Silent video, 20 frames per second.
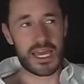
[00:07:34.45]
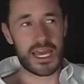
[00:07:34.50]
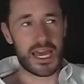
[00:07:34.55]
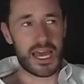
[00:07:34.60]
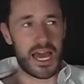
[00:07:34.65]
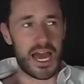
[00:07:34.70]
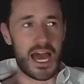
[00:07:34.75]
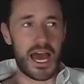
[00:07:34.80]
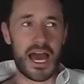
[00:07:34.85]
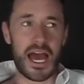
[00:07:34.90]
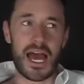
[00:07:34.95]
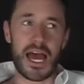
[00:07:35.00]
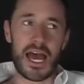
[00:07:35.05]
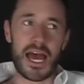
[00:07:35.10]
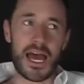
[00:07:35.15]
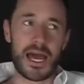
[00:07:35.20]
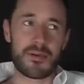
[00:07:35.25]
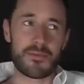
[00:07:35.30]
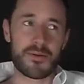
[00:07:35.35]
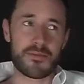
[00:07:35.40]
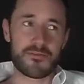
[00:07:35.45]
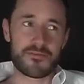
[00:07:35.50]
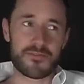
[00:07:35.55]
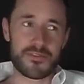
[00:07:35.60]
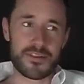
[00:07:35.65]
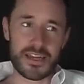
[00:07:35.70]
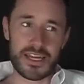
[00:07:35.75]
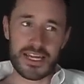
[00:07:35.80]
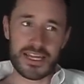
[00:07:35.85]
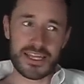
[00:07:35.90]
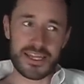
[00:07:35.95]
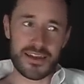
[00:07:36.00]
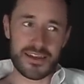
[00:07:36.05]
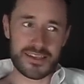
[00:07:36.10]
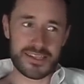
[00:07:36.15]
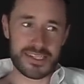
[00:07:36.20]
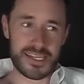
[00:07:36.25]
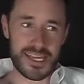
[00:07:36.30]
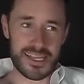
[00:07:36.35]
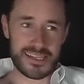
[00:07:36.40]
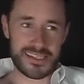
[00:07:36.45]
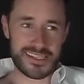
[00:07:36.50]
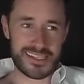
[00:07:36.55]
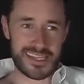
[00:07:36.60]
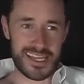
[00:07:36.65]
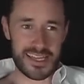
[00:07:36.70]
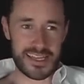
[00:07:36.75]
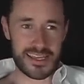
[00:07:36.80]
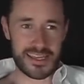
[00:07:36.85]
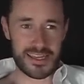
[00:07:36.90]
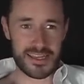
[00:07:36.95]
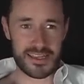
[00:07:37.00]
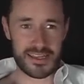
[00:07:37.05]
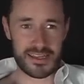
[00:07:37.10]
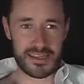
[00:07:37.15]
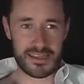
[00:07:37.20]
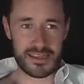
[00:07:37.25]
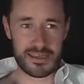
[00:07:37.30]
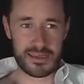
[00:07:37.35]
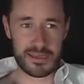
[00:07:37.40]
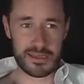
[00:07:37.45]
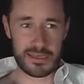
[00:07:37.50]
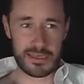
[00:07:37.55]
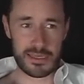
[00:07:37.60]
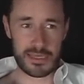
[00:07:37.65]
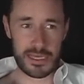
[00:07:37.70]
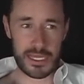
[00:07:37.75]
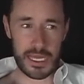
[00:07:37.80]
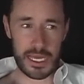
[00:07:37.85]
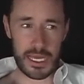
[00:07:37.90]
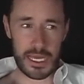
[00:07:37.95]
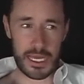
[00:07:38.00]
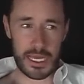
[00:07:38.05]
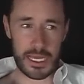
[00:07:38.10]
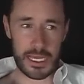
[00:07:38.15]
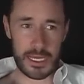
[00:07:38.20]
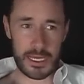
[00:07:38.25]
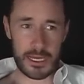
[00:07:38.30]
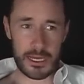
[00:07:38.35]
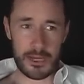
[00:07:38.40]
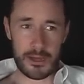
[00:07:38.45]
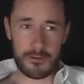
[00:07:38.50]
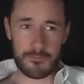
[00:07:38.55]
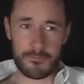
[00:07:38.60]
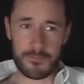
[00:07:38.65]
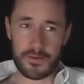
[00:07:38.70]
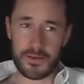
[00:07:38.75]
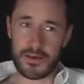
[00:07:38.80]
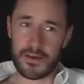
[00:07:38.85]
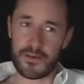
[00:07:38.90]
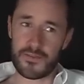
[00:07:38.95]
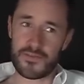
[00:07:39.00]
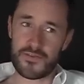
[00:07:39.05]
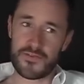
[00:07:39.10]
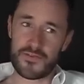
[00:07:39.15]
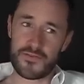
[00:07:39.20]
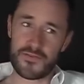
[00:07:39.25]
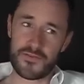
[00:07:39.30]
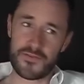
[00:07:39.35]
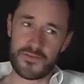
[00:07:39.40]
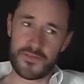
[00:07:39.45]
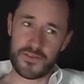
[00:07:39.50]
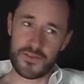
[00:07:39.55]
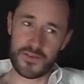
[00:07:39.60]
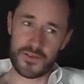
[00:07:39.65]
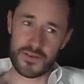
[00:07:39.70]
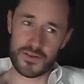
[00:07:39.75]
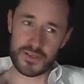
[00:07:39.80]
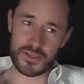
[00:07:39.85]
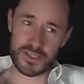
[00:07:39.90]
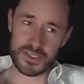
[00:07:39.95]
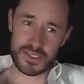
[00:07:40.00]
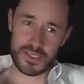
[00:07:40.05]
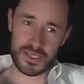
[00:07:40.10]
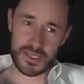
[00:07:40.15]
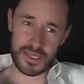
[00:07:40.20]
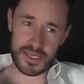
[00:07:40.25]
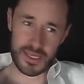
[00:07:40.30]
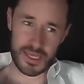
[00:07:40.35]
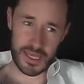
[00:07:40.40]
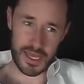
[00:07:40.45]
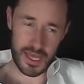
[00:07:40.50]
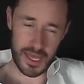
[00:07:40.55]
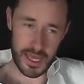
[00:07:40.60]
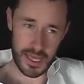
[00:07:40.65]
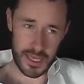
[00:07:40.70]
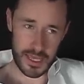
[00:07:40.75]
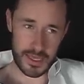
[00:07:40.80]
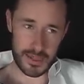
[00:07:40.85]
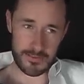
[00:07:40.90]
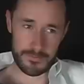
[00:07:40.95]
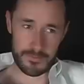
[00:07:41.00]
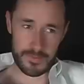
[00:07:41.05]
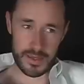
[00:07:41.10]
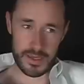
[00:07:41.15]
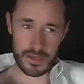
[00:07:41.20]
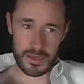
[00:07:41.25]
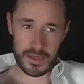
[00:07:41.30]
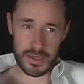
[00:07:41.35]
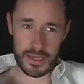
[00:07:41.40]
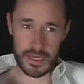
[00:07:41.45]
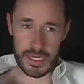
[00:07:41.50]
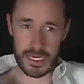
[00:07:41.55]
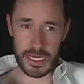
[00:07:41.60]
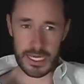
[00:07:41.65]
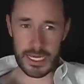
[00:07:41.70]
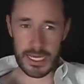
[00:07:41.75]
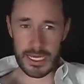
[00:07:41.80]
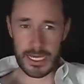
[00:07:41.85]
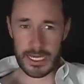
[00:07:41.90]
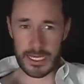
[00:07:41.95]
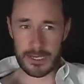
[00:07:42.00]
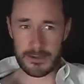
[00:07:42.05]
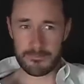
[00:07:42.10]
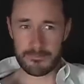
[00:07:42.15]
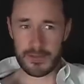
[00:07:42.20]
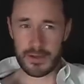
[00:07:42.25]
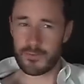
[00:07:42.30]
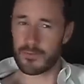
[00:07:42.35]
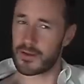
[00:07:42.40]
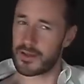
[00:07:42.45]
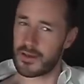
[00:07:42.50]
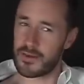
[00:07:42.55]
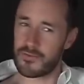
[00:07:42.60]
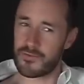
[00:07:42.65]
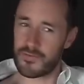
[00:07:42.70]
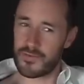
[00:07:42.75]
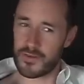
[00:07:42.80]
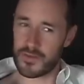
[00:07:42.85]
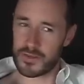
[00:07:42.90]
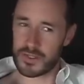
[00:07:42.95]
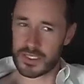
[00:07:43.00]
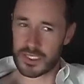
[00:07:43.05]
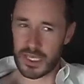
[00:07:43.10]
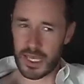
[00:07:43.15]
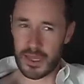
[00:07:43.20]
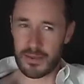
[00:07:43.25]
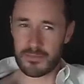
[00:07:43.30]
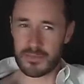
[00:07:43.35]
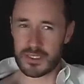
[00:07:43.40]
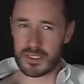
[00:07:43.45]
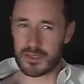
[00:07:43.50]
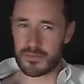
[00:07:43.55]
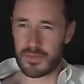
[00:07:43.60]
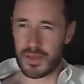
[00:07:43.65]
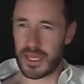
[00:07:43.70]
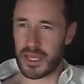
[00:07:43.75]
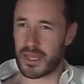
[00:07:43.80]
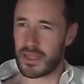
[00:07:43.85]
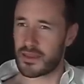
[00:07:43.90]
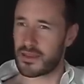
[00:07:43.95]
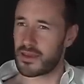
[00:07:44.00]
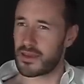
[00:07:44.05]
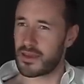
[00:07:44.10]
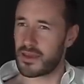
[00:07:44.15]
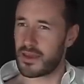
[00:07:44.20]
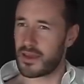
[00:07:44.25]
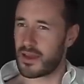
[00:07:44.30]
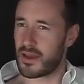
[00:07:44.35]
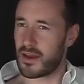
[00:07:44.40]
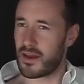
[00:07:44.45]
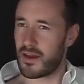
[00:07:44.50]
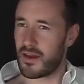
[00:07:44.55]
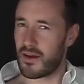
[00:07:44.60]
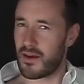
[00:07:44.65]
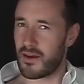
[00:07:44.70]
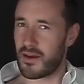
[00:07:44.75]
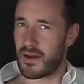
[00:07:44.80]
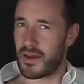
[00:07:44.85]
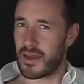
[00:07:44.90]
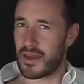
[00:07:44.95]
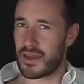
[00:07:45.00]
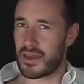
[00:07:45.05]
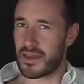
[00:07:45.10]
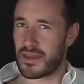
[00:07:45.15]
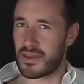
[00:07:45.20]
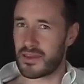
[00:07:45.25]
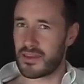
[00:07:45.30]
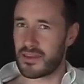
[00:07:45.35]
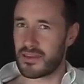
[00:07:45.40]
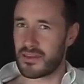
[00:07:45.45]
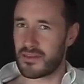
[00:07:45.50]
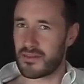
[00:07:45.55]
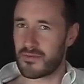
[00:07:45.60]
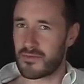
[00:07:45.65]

Really, I started studying when I first came. But when I first came to Japan, I